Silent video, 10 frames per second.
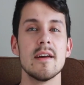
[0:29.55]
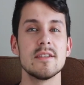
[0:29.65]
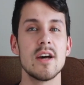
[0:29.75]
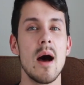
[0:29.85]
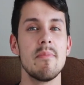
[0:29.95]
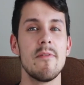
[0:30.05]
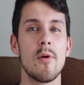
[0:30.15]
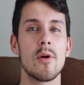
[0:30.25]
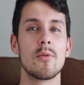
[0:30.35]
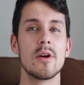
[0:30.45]
top
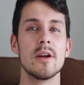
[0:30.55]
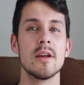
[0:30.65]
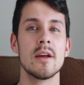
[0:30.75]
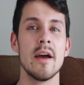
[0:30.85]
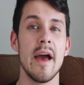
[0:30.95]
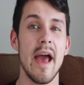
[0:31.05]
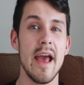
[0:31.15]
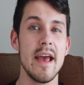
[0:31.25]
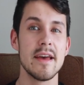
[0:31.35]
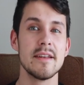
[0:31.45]
forward,
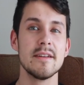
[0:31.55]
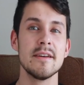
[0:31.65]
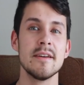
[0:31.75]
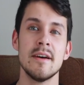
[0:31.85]
and